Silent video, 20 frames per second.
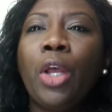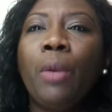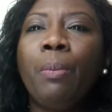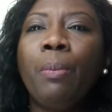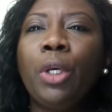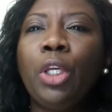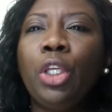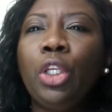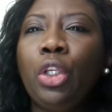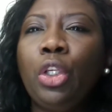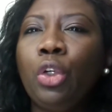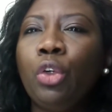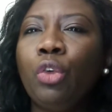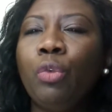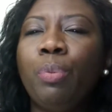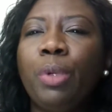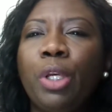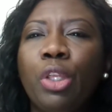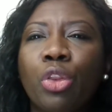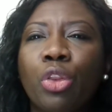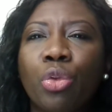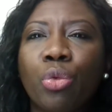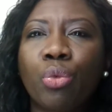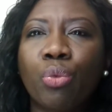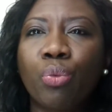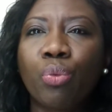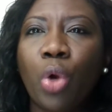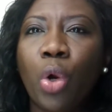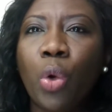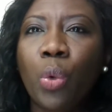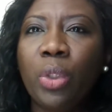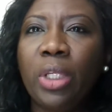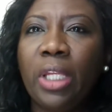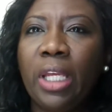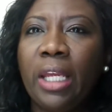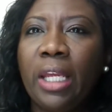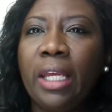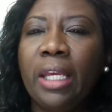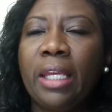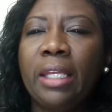but you've been thrown
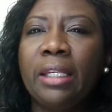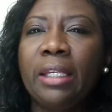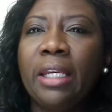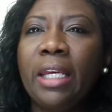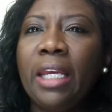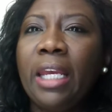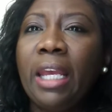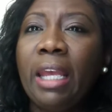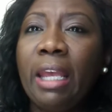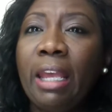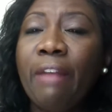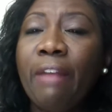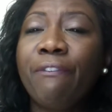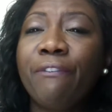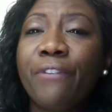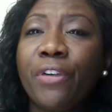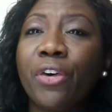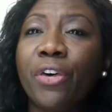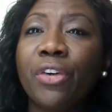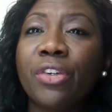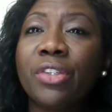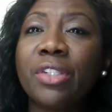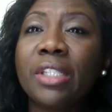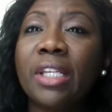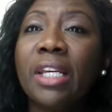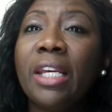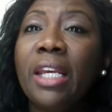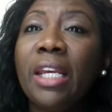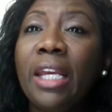in head first